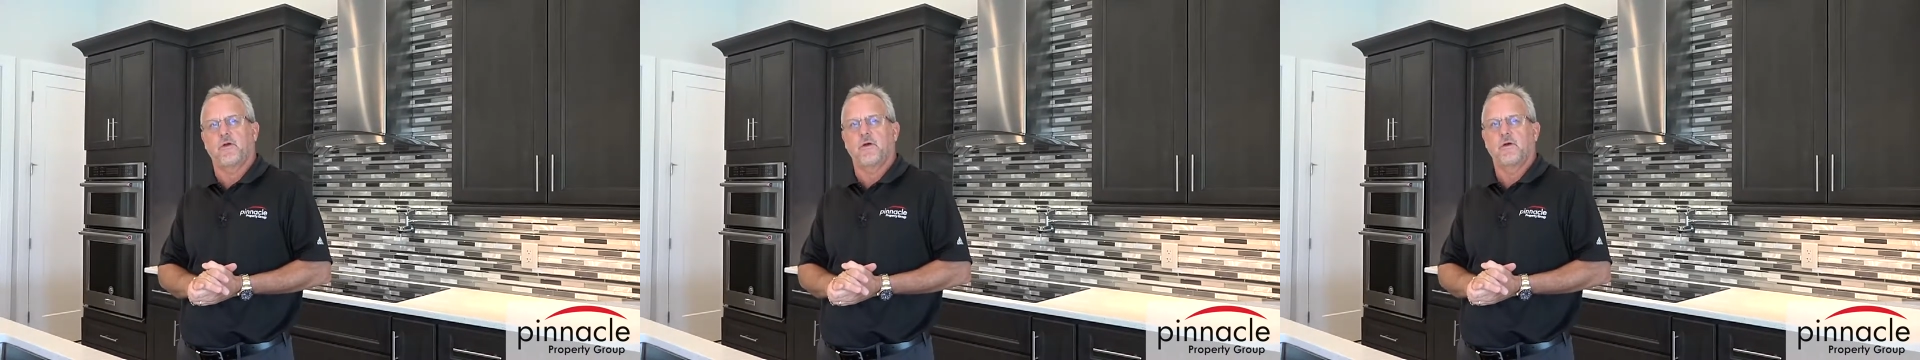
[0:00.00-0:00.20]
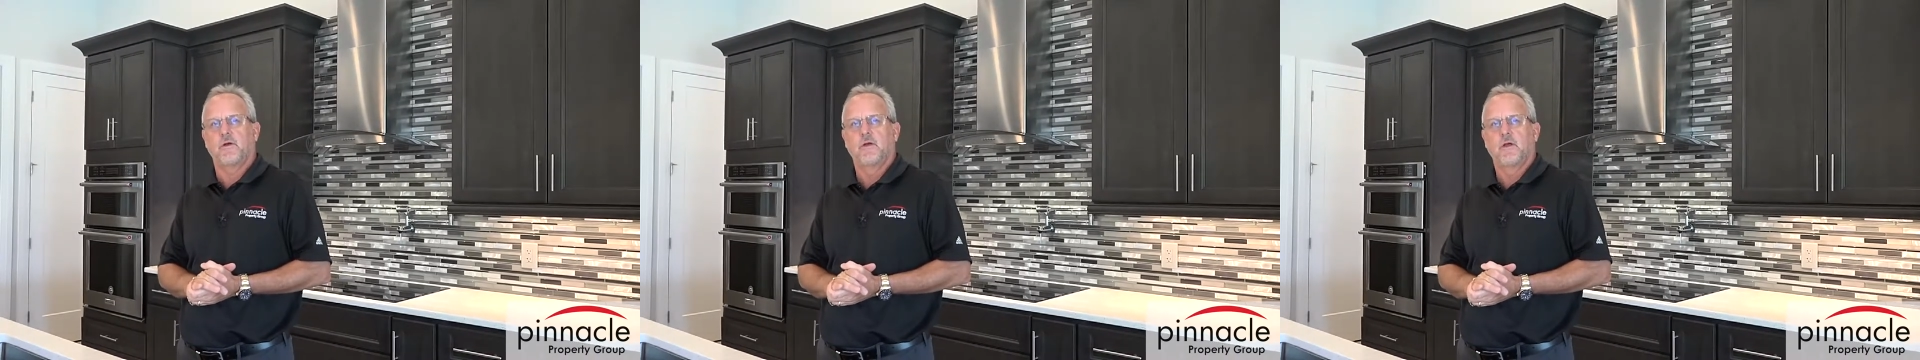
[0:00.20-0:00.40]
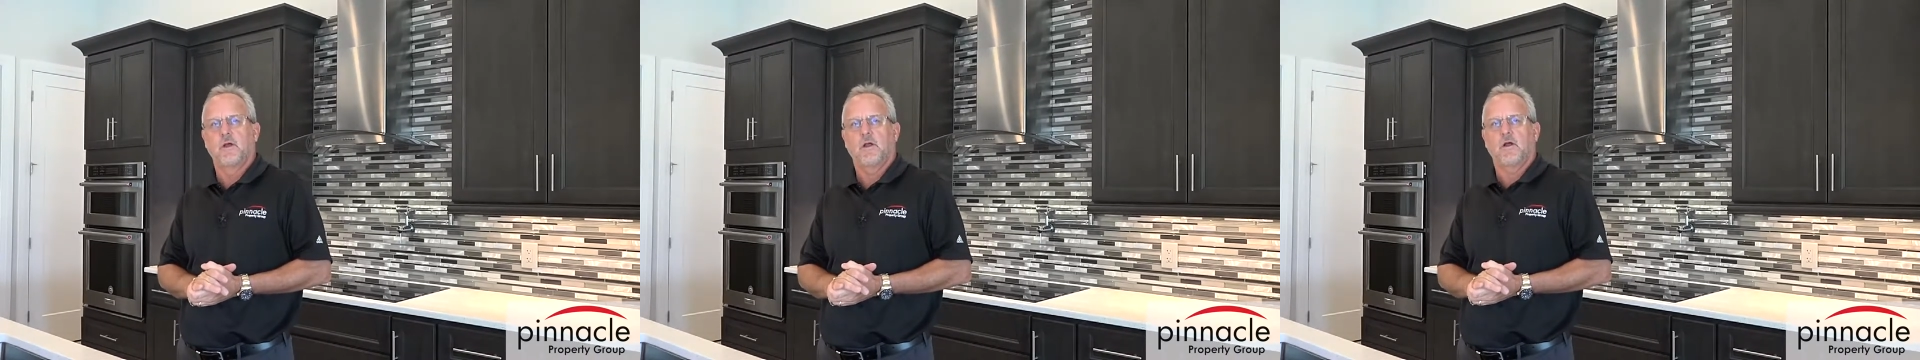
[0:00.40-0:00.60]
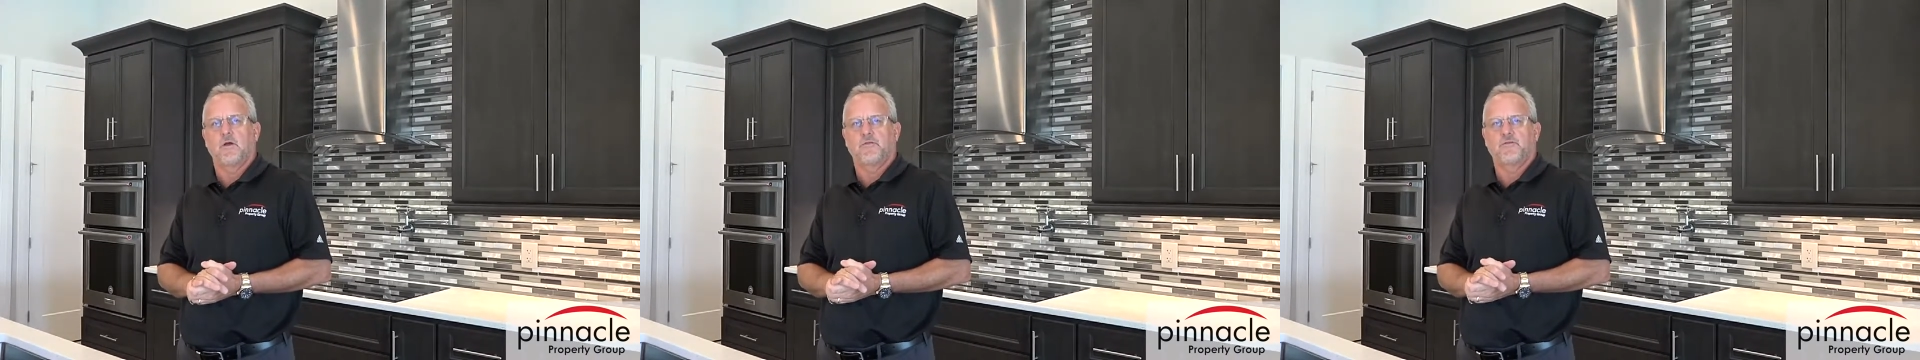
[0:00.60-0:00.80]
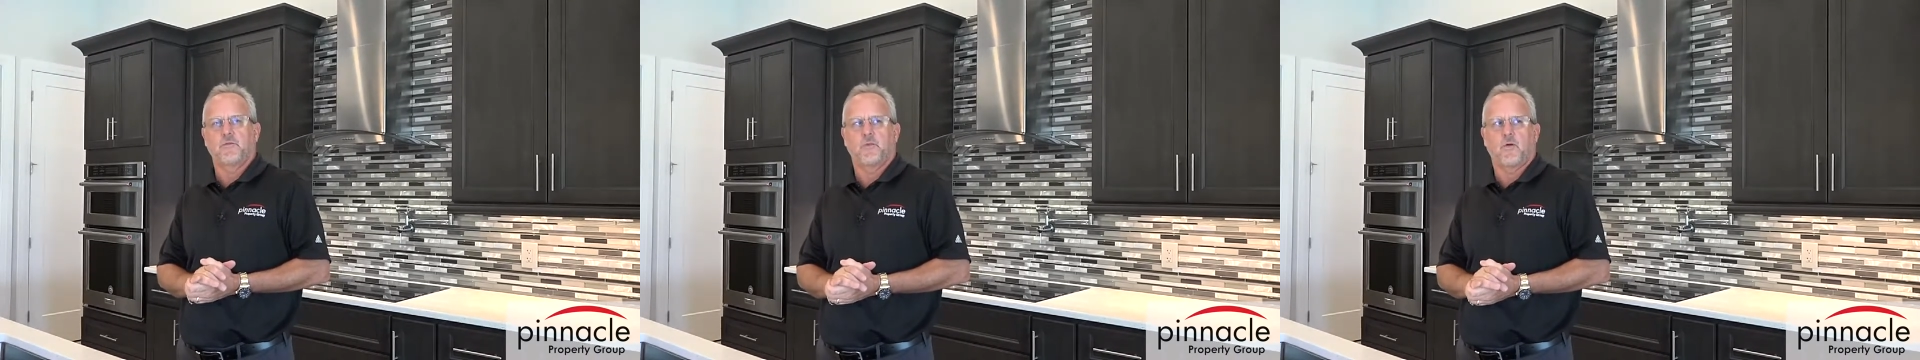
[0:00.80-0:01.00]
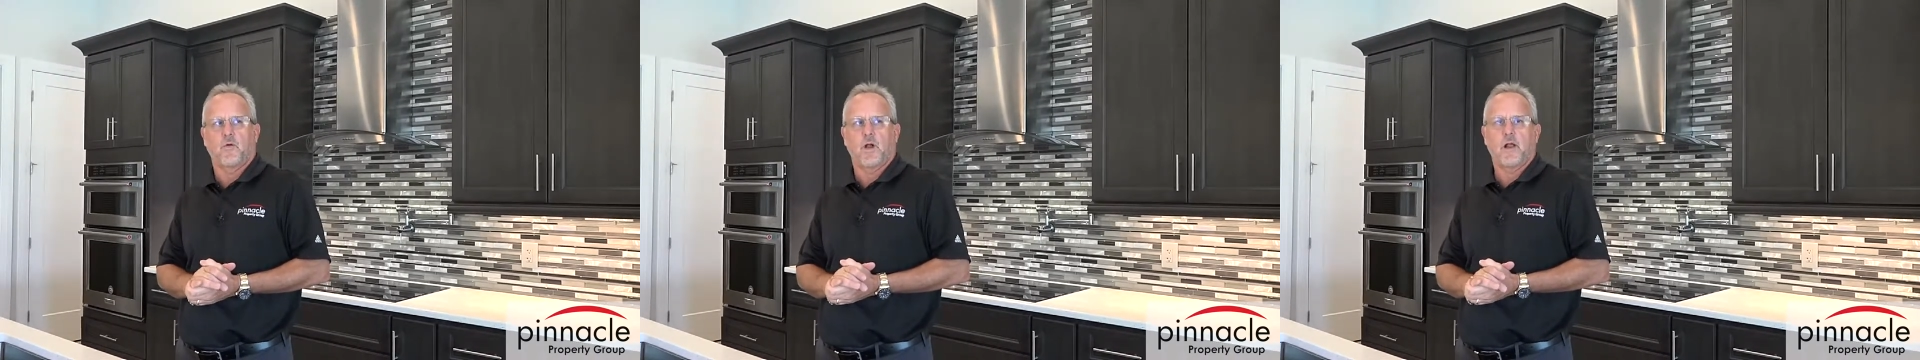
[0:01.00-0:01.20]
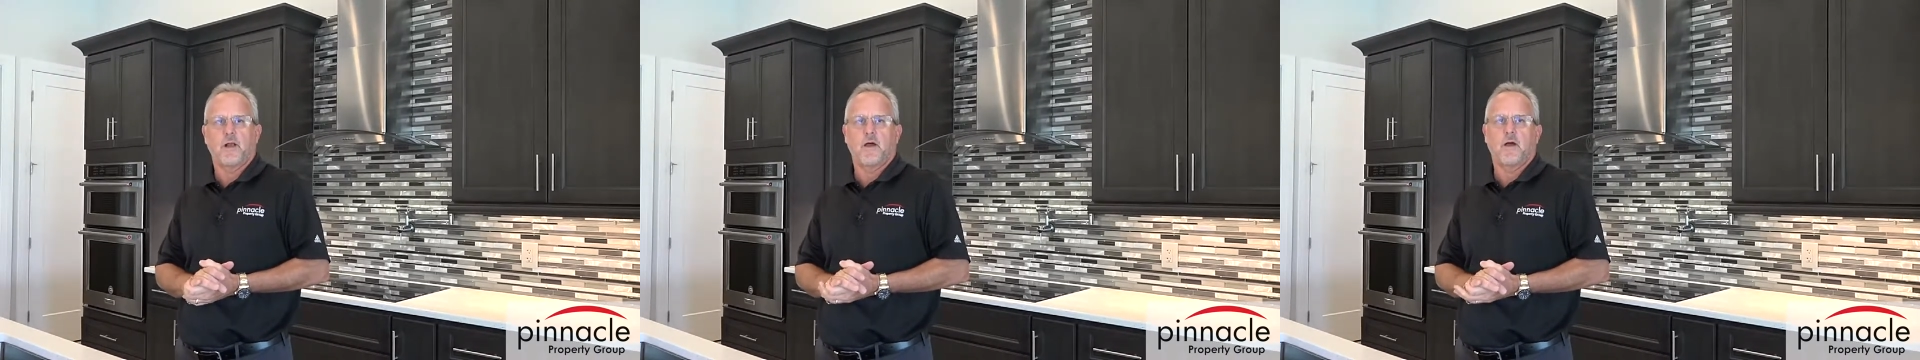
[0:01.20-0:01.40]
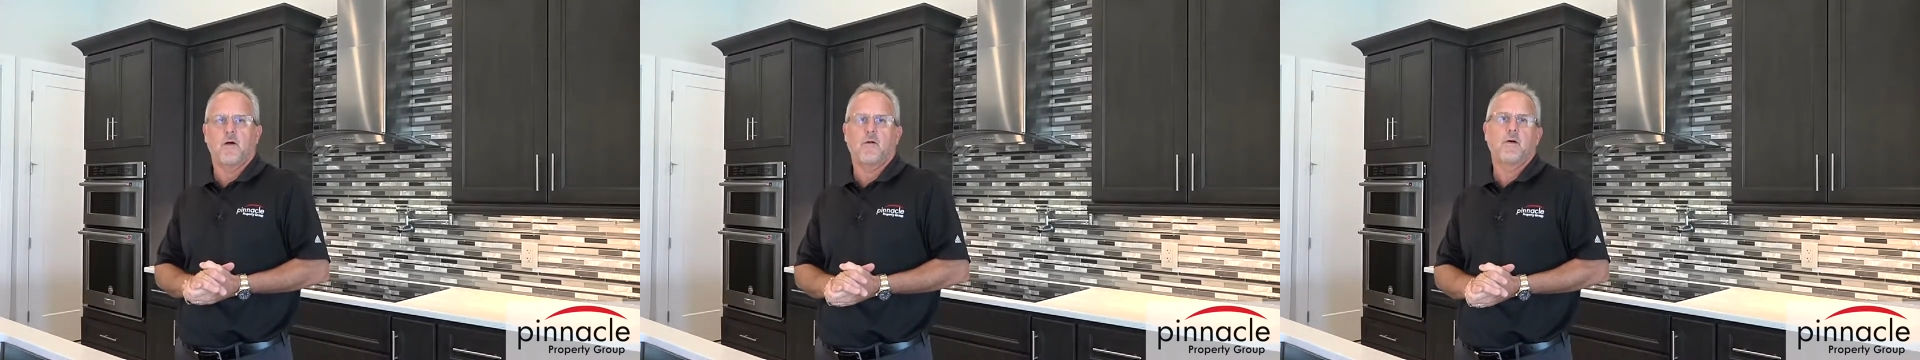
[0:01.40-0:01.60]
a customer right
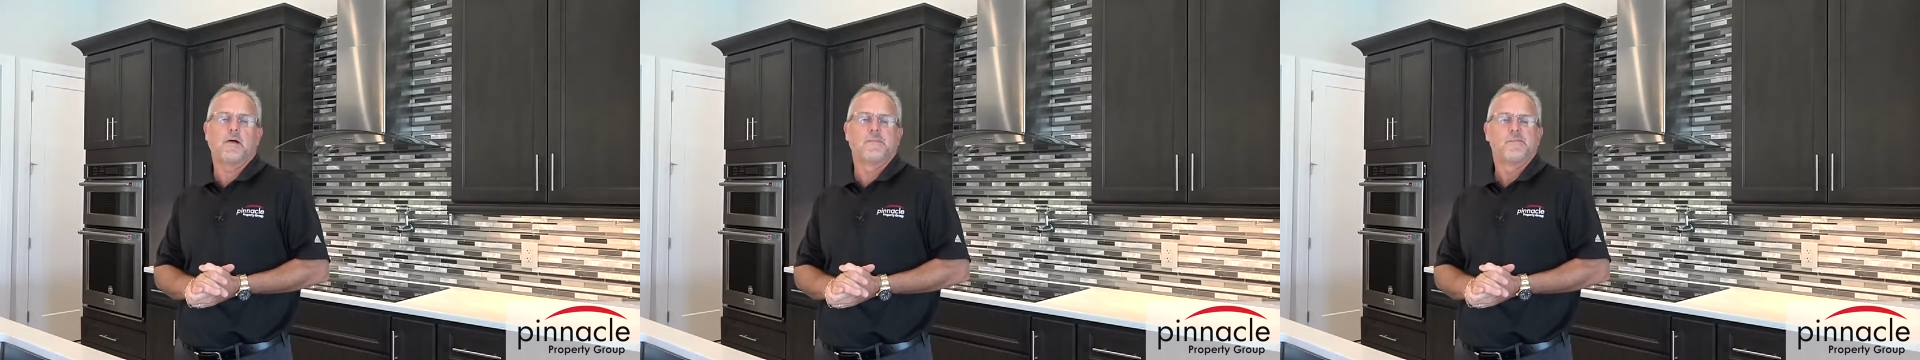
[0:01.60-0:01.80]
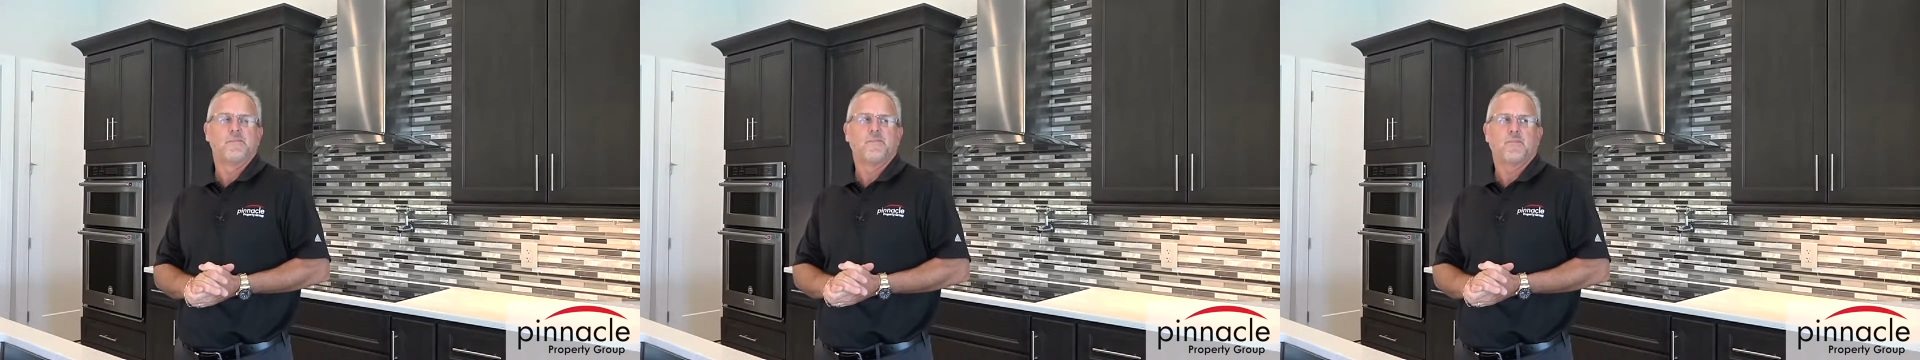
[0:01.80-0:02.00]
now